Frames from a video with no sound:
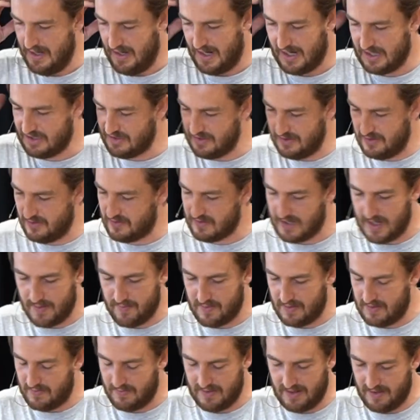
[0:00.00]
I actually looked
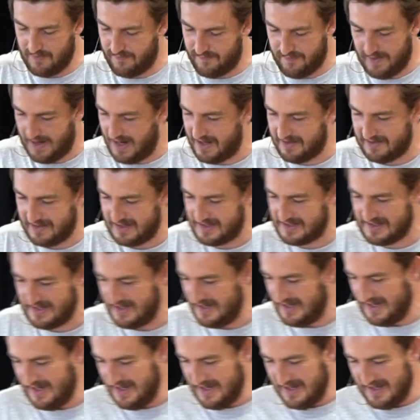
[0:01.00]
up, uh, when I found this
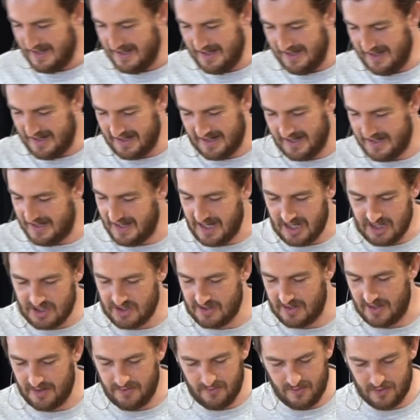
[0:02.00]
uh,
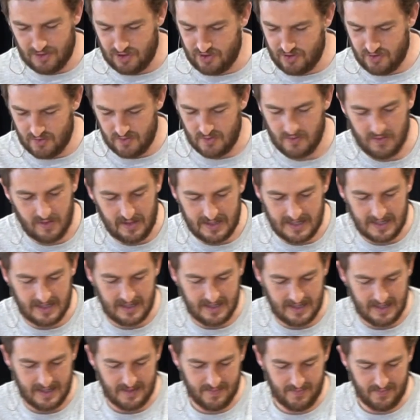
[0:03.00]
connection, I thought
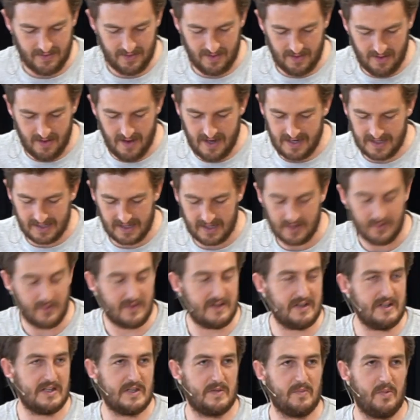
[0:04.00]
surely um, the Lion King
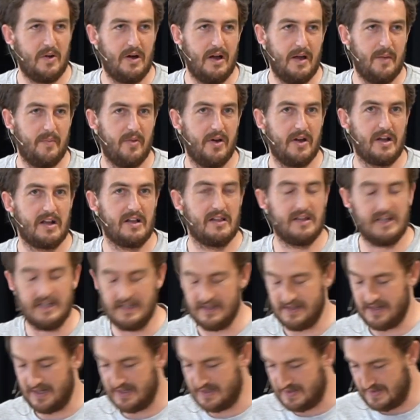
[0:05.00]
was inspired by
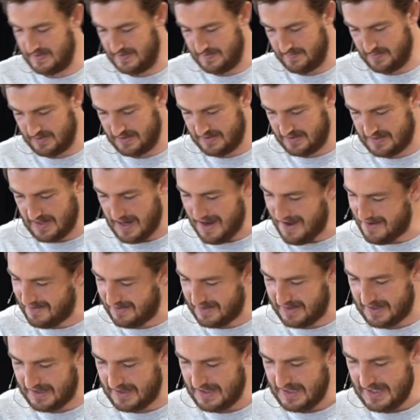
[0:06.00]
Ecclesiastes, but
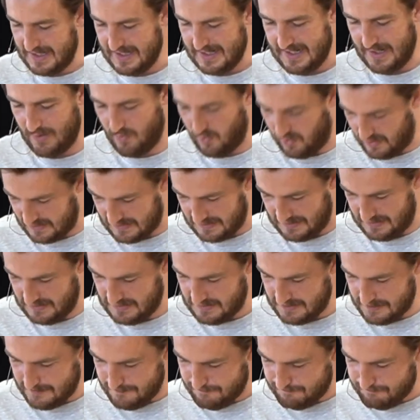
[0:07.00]
sadly it
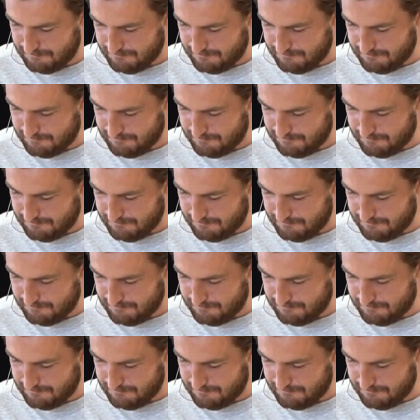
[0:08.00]
wasn't.